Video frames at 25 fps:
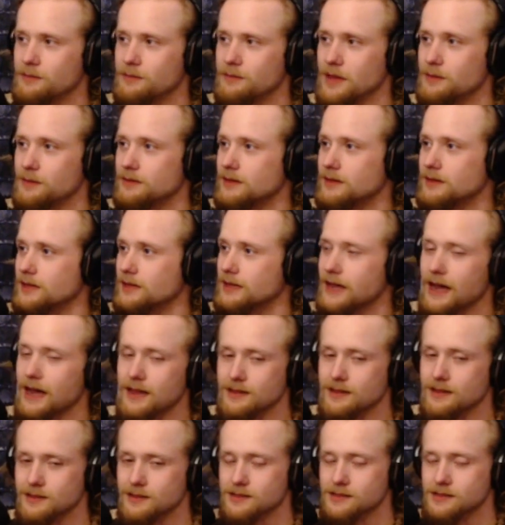Maybe a
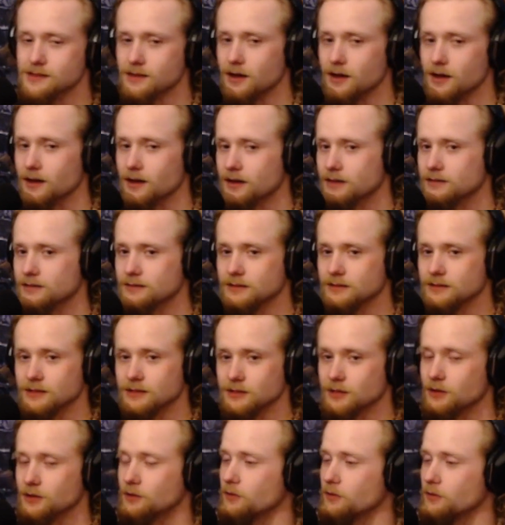guy that's stuck,
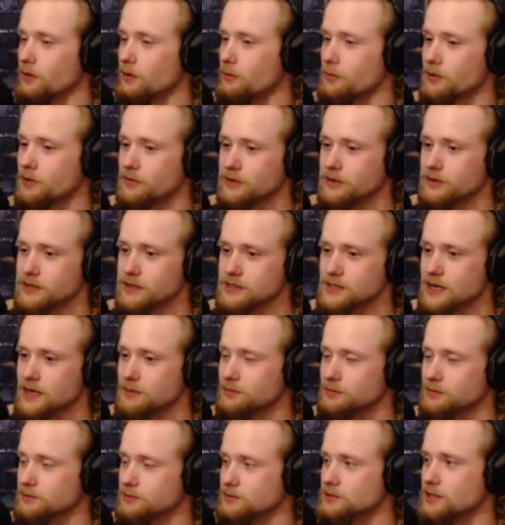a perfect
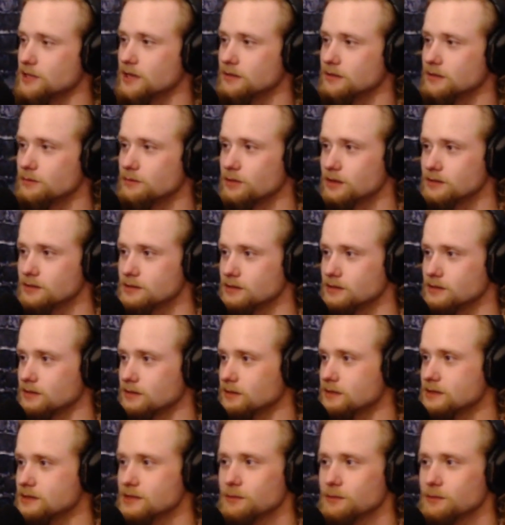example is Jalen
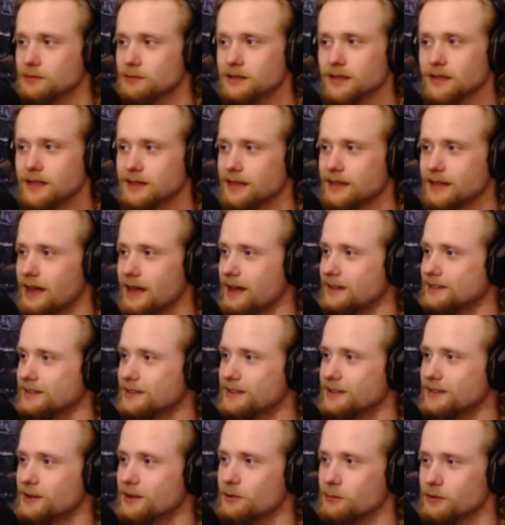Brunson, someone like that,
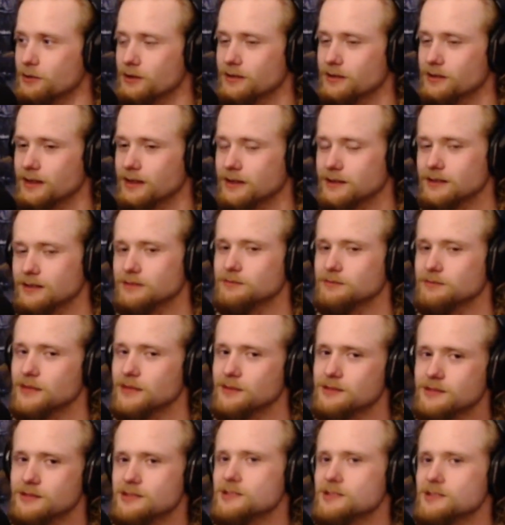where you're
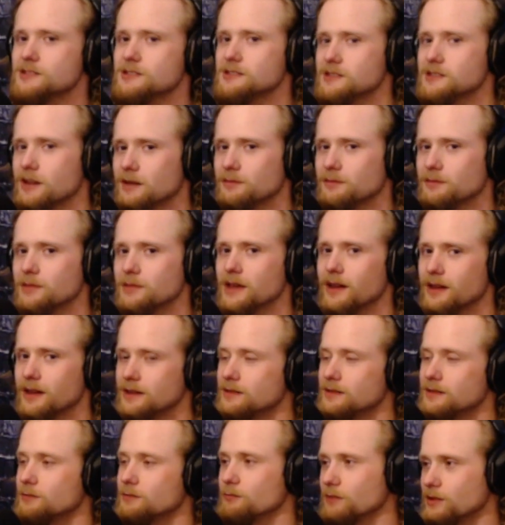maybe he's just stuck
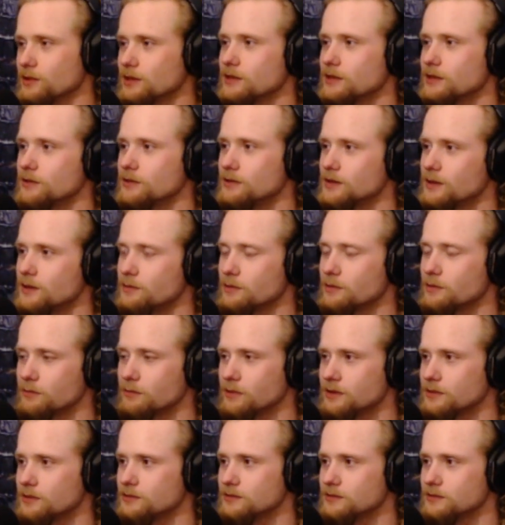behind a really good number
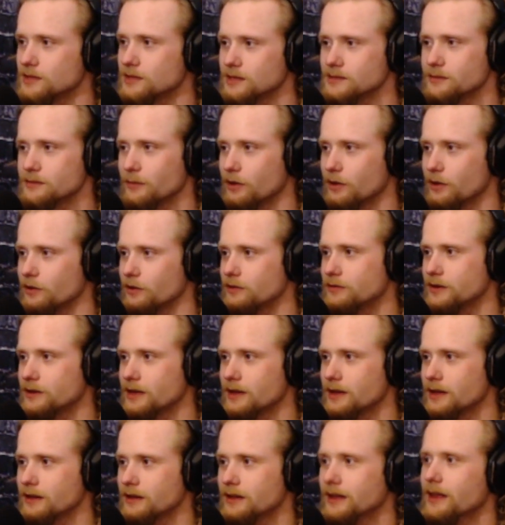1 who takes the ball every
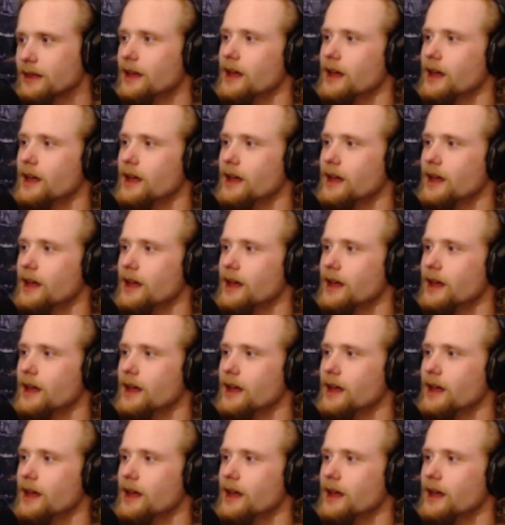day.